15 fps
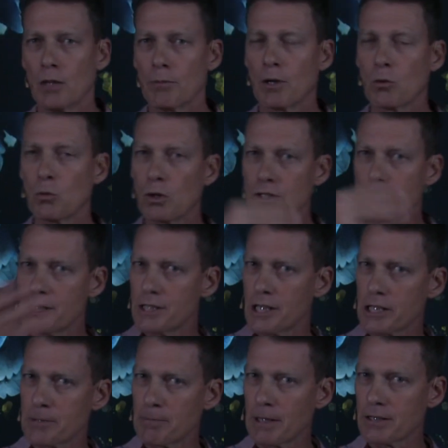but what's his
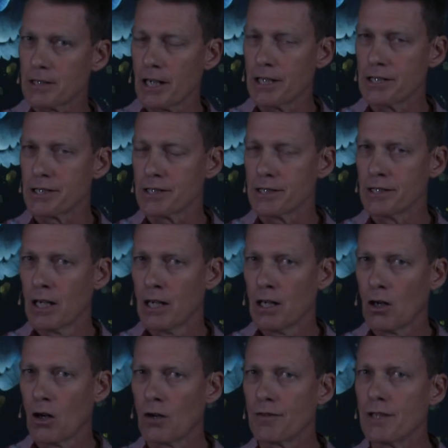expectation
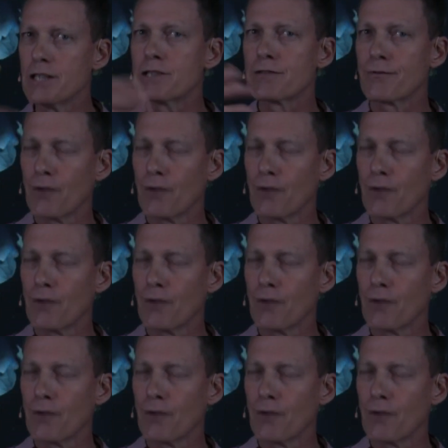of his